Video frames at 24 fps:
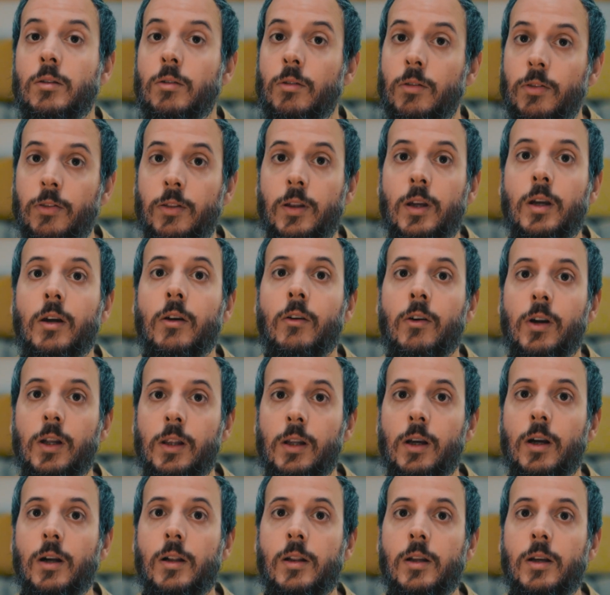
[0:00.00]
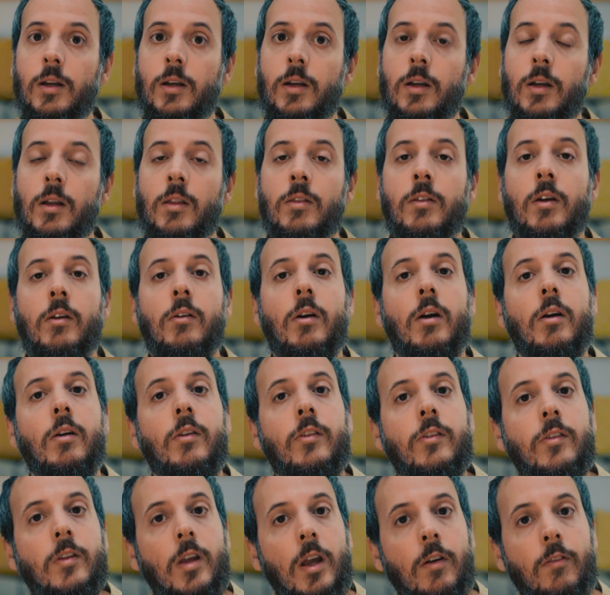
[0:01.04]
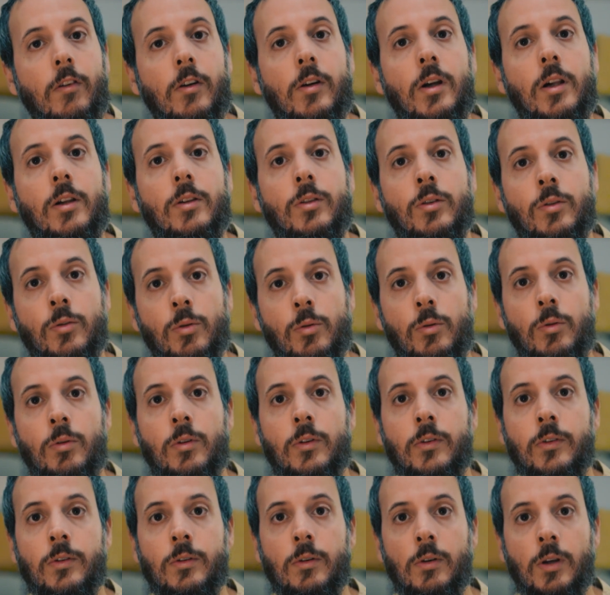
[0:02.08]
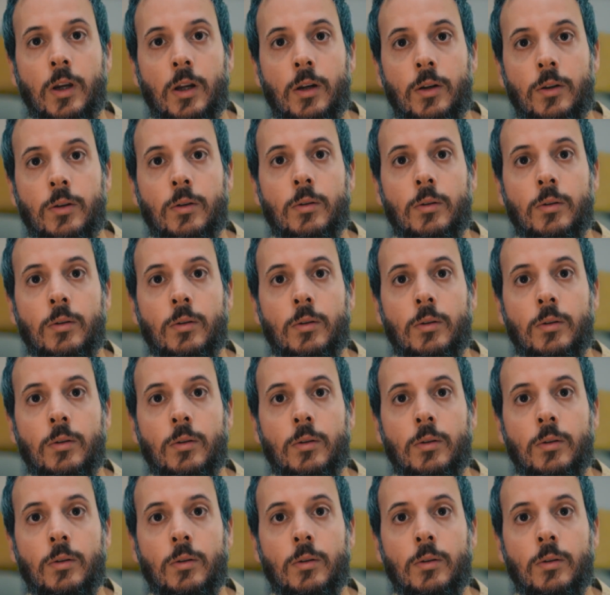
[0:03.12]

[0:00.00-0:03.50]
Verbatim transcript: to think critically, there are several tools you can